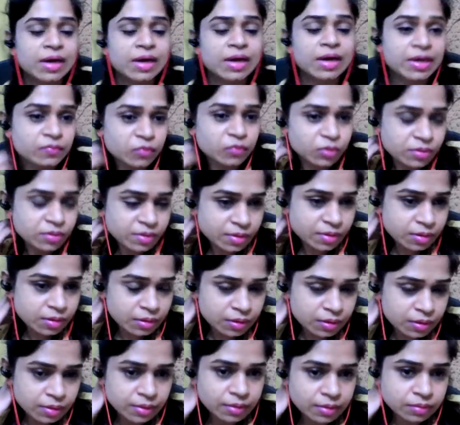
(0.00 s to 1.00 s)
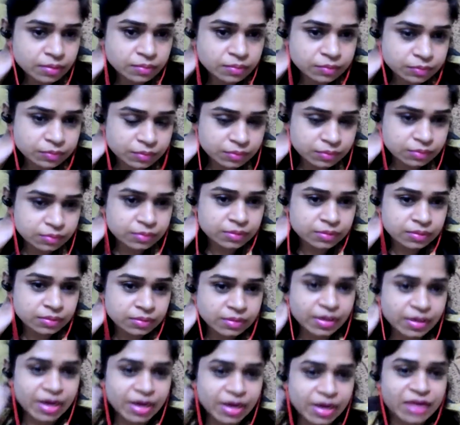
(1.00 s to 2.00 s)
I would.
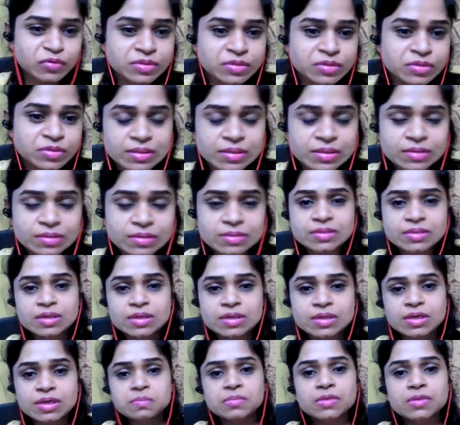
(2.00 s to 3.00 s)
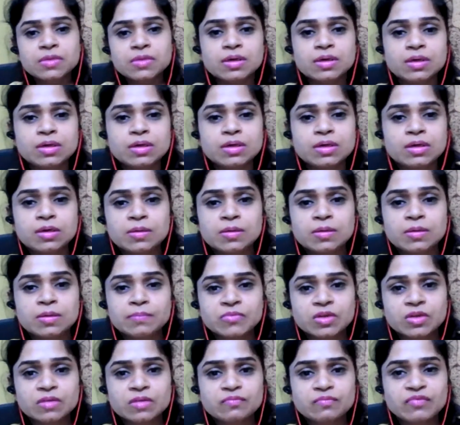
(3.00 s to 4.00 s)
Yeah, I would say the same.
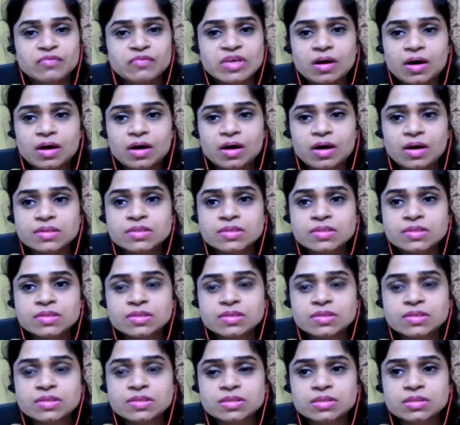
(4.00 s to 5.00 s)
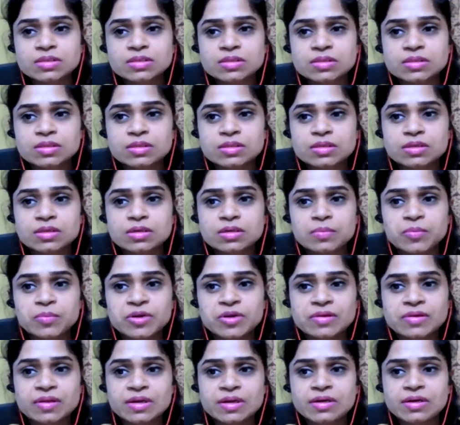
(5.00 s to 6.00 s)
Vikas
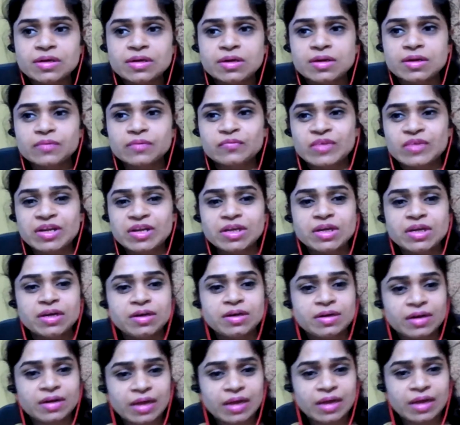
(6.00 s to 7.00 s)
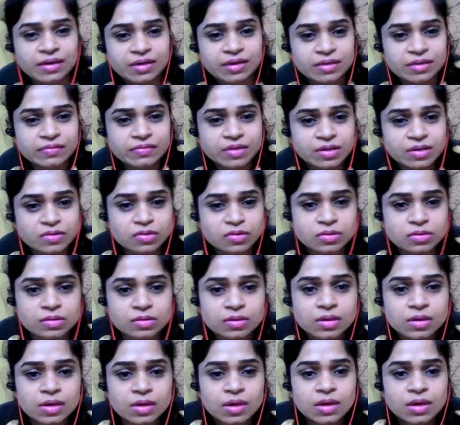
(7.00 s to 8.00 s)
presented a very interactive session,
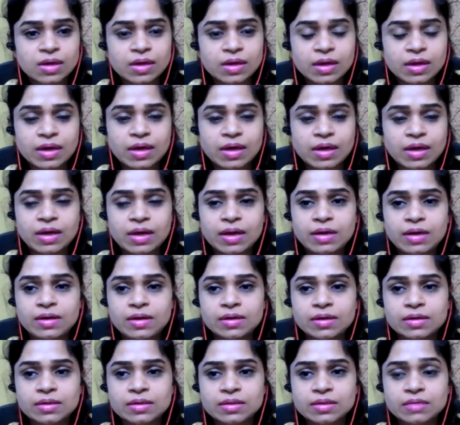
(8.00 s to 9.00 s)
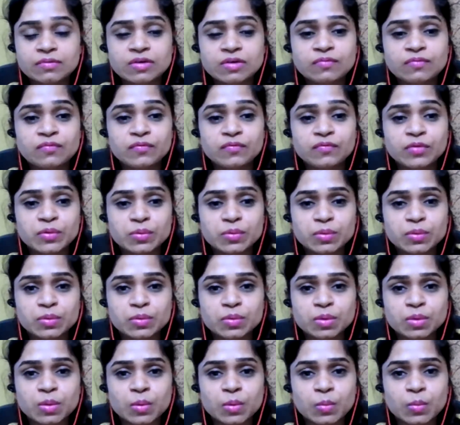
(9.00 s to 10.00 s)
and there were
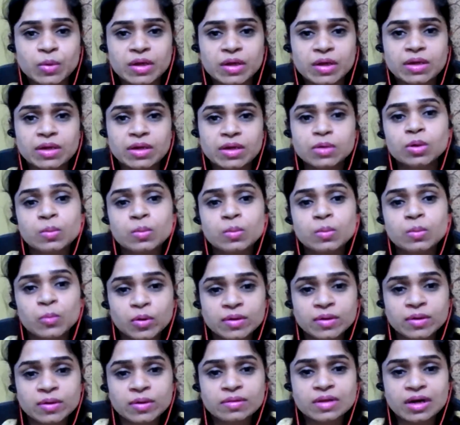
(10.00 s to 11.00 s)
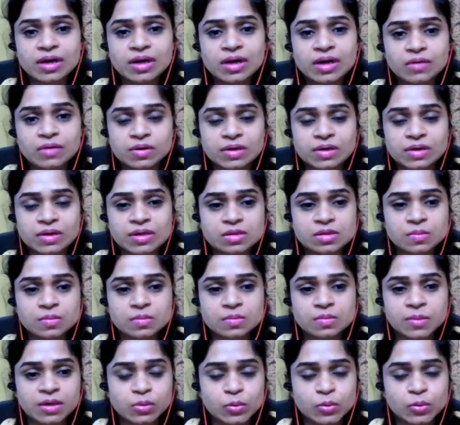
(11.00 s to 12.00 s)
few very good points that were raised
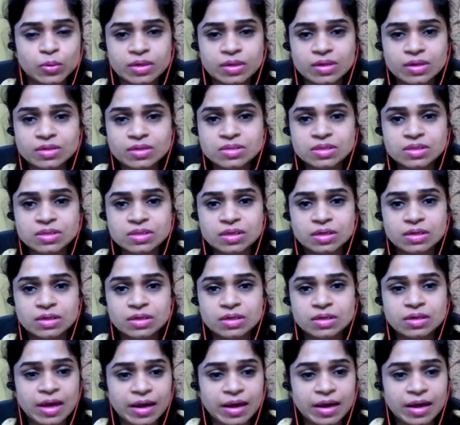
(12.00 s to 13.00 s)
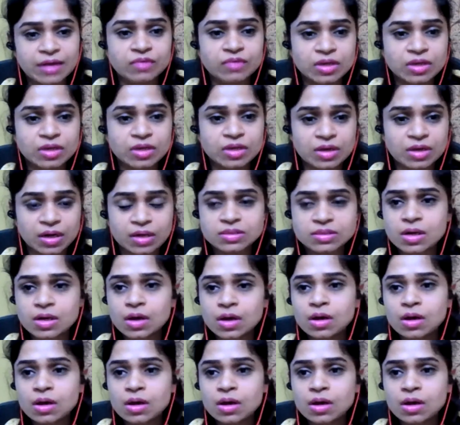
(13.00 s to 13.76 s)
by Yogesh and Vikas.